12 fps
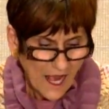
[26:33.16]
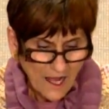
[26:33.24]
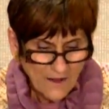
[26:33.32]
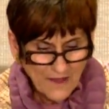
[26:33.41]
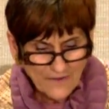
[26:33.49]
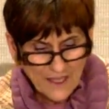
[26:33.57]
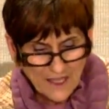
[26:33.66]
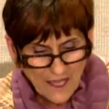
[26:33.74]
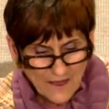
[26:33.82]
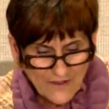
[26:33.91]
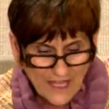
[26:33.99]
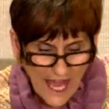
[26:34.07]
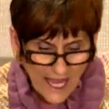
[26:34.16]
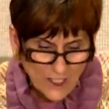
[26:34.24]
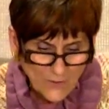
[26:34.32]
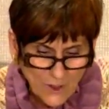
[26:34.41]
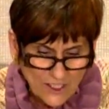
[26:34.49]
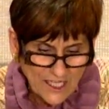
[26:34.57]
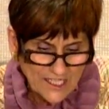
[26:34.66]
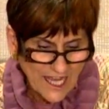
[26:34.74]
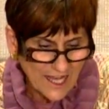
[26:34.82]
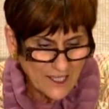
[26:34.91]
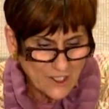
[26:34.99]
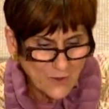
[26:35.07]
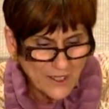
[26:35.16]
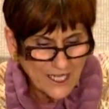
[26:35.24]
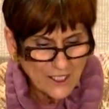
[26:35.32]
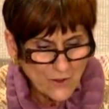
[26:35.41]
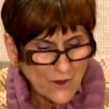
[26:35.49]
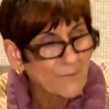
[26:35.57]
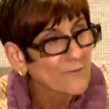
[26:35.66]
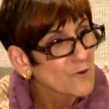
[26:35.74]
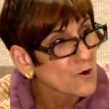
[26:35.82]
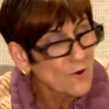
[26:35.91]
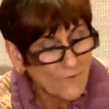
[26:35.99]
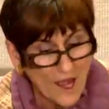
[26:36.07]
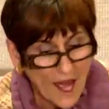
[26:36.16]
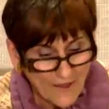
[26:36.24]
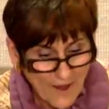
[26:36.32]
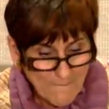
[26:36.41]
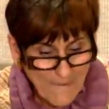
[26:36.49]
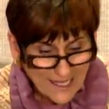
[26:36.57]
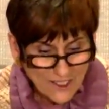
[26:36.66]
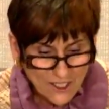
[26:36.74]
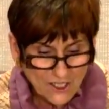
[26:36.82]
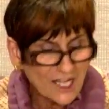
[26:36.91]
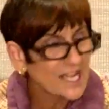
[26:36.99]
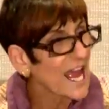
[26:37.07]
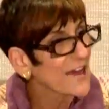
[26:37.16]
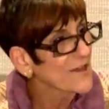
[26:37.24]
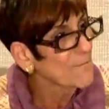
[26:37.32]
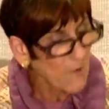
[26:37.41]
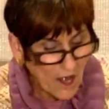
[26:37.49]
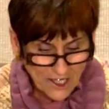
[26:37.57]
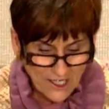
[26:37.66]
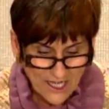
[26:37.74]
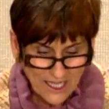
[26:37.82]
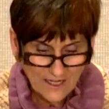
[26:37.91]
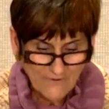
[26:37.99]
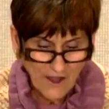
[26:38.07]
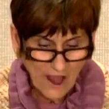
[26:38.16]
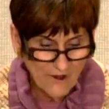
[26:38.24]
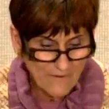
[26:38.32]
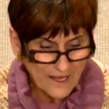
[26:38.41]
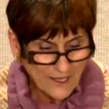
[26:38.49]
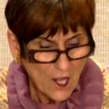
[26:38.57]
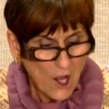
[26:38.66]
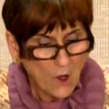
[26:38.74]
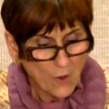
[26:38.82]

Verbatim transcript: uh, the, uh, the experts that tell us we need to improve the messaging and the marketing environment.